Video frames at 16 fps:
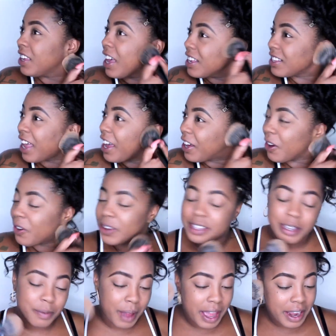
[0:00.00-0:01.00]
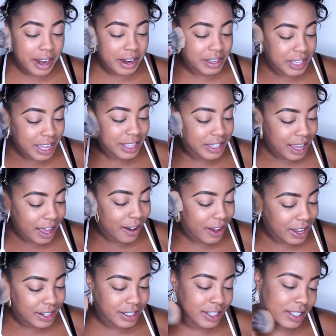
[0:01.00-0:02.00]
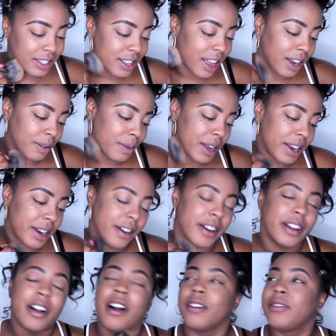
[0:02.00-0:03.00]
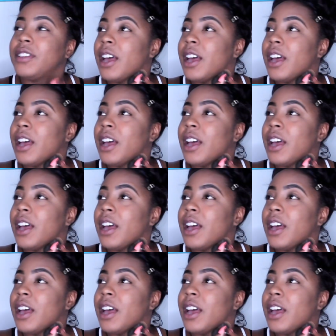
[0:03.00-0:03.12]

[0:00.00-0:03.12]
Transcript: Yes, I go into my ears. That's how I just knock my earring off.